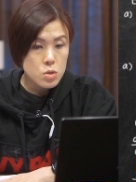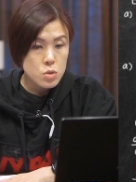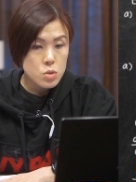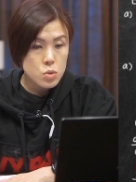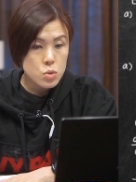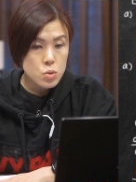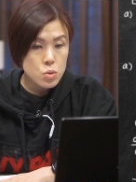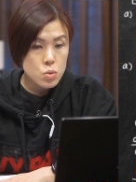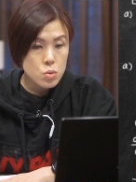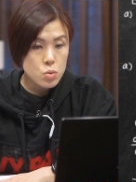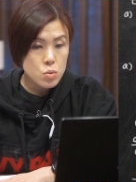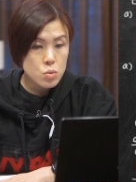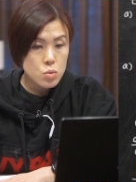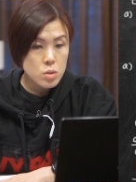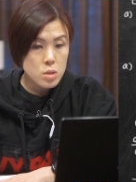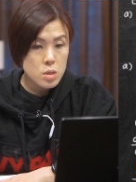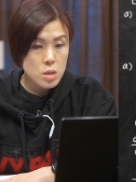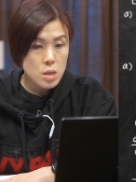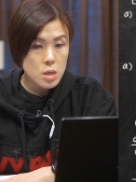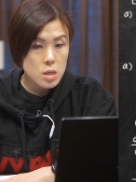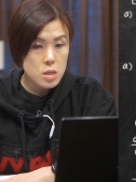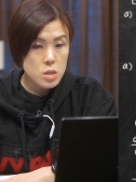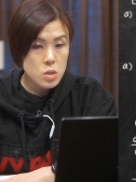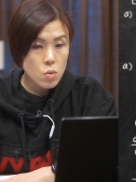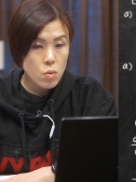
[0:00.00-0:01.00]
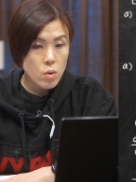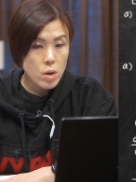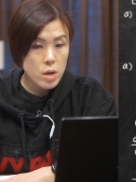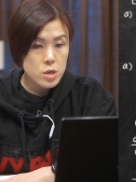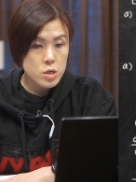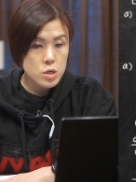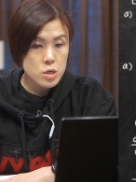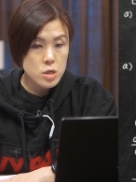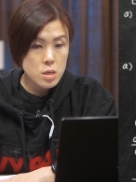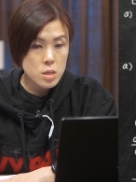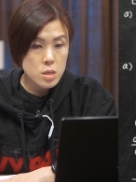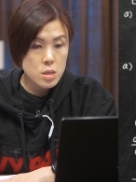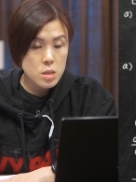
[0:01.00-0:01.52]
to these
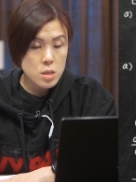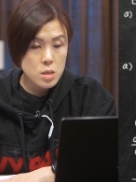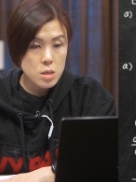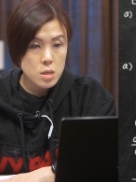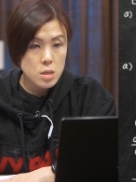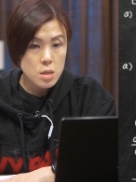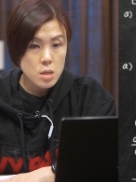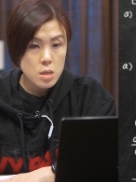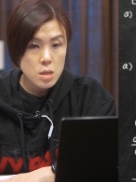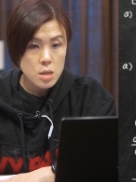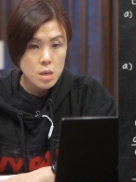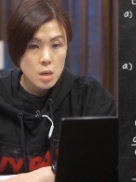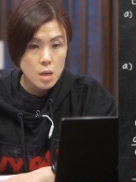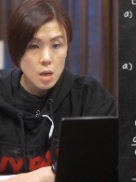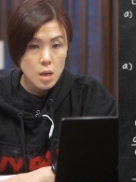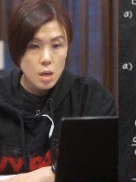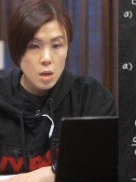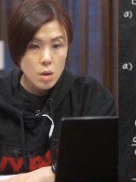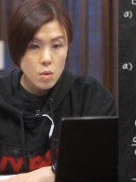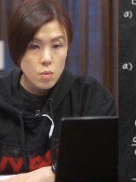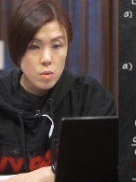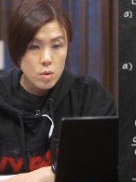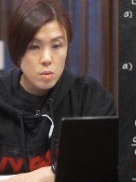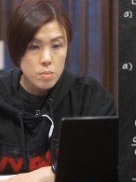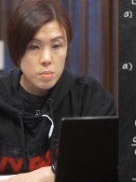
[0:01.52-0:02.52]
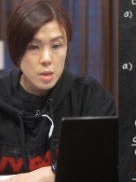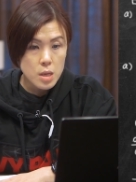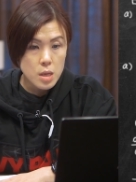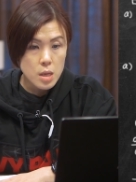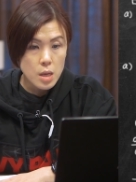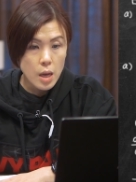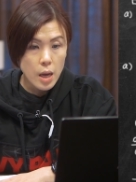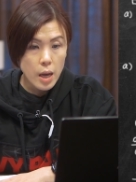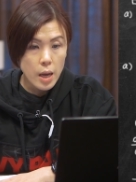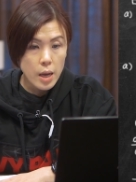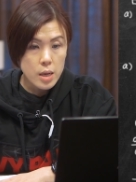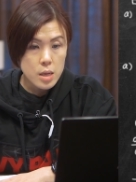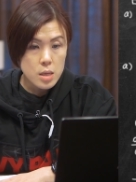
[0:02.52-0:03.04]
questions will be
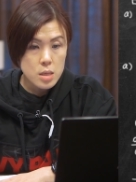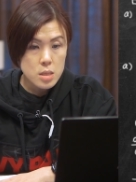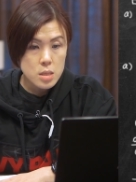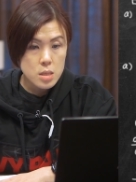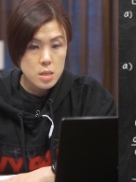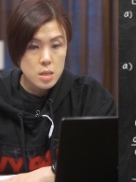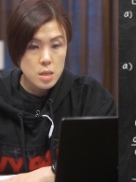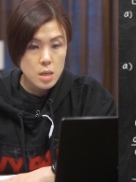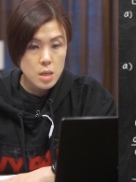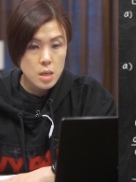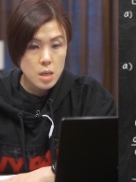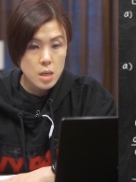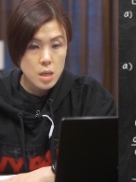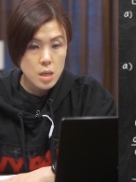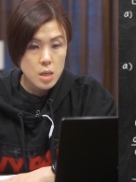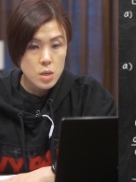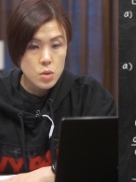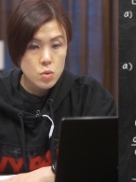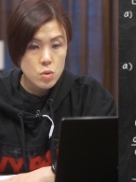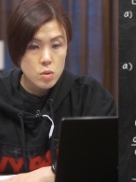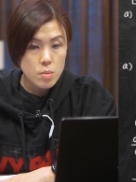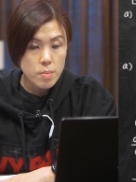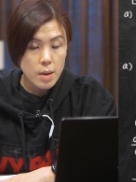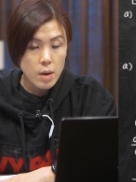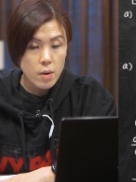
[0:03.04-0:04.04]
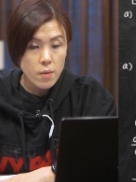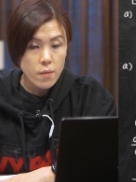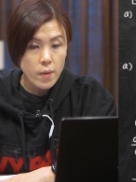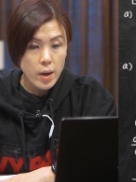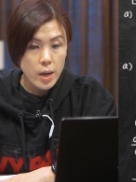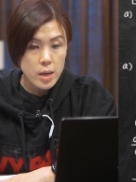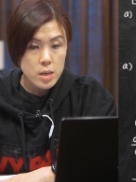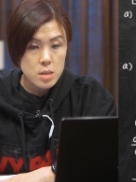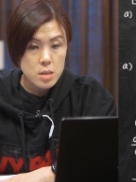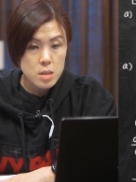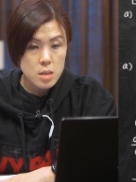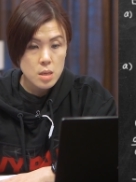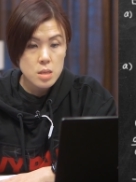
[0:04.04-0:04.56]
x e to the power of
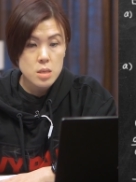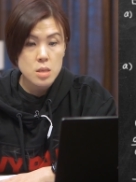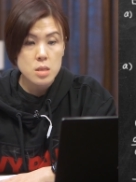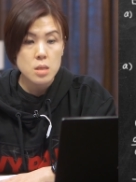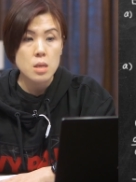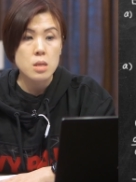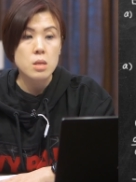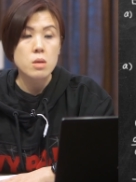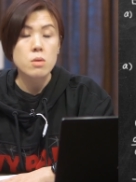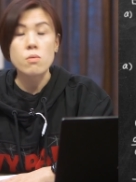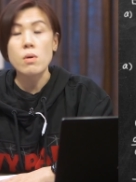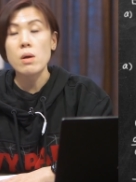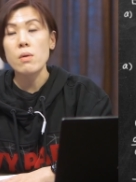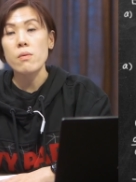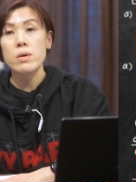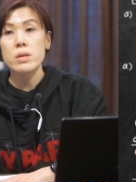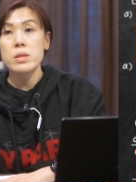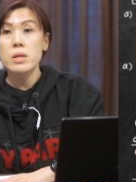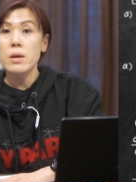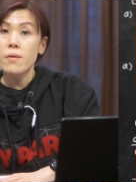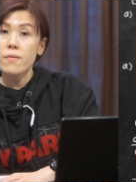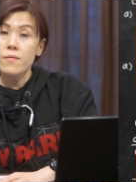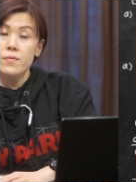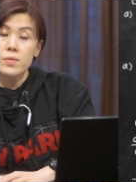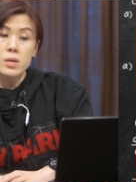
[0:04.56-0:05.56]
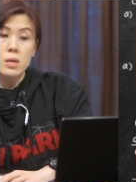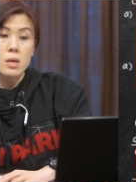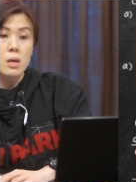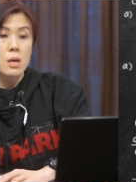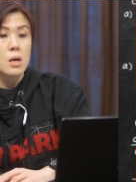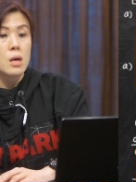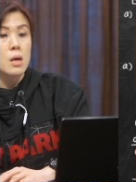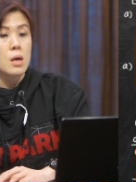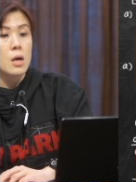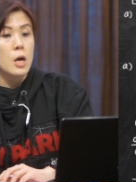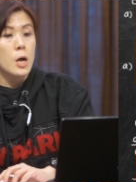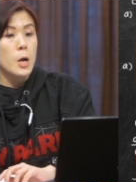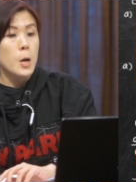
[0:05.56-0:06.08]
x. This is the derivatives.
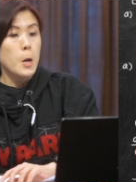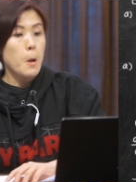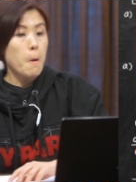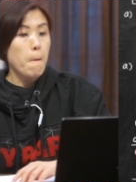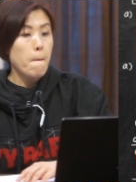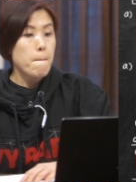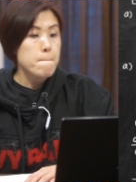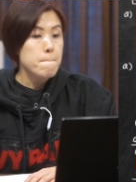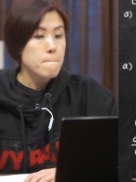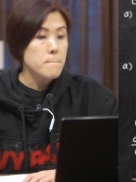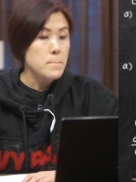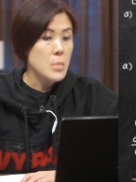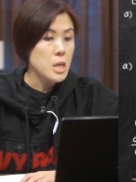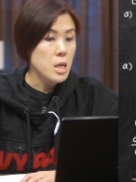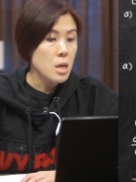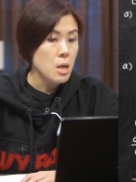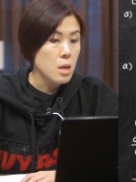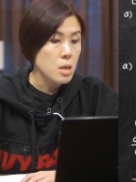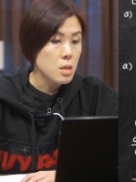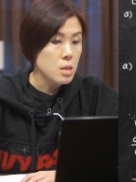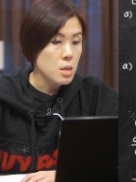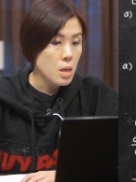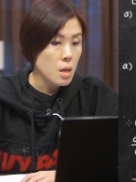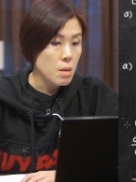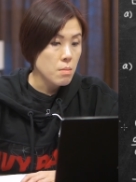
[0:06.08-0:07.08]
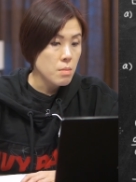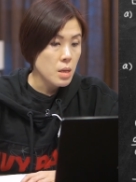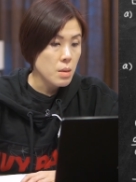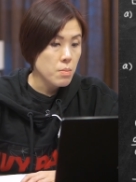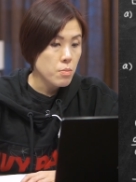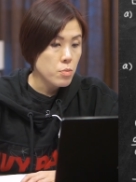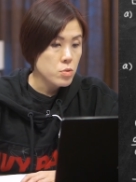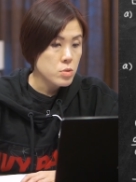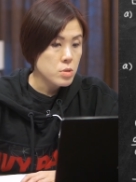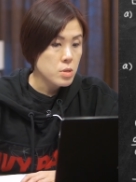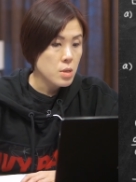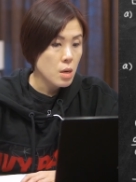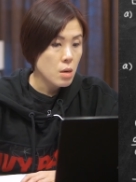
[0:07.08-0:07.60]
Okay, let me
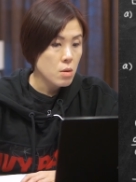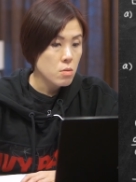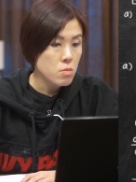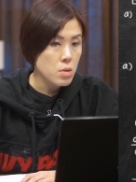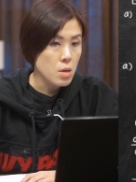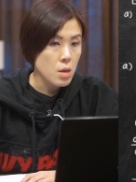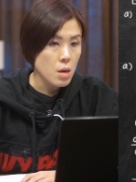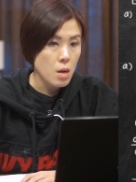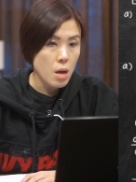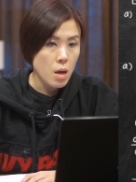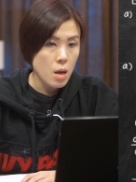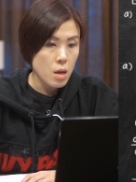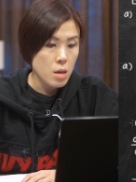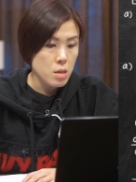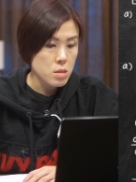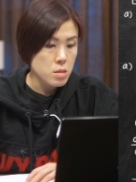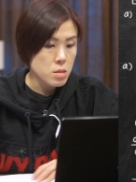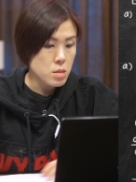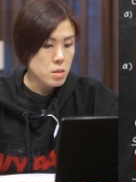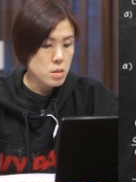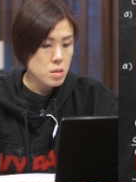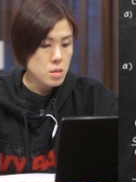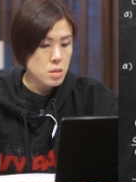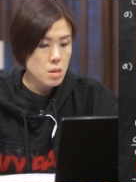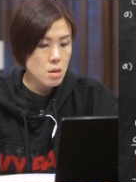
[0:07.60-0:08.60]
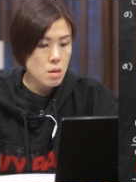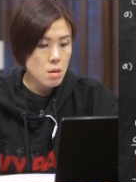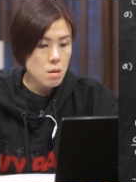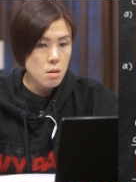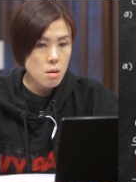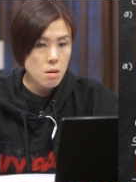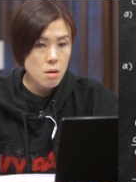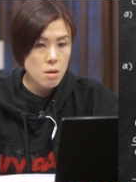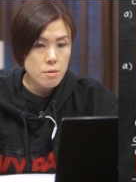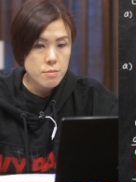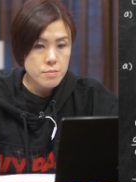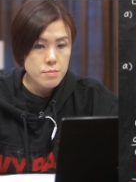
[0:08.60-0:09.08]
put down the answer.